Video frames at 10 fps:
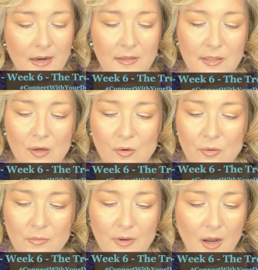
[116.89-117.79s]
So
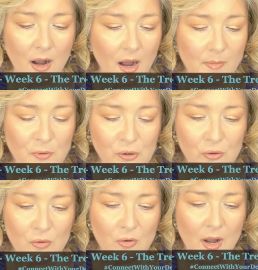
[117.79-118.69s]
I'm
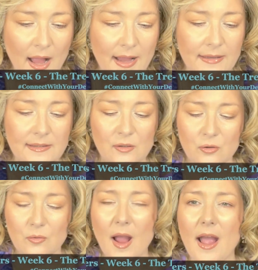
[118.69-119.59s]
sure as
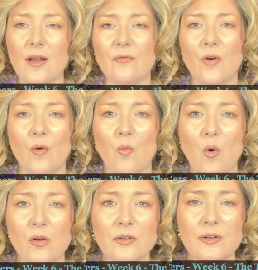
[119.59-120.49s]
you have
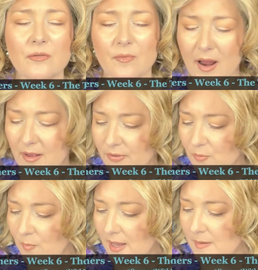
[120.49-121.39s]
wandered around the
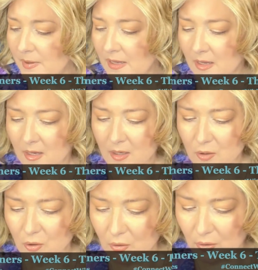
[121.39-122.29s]
web,
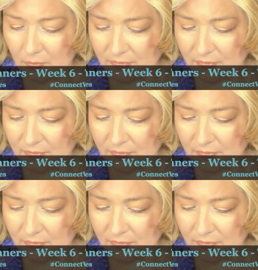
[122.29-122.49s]
you've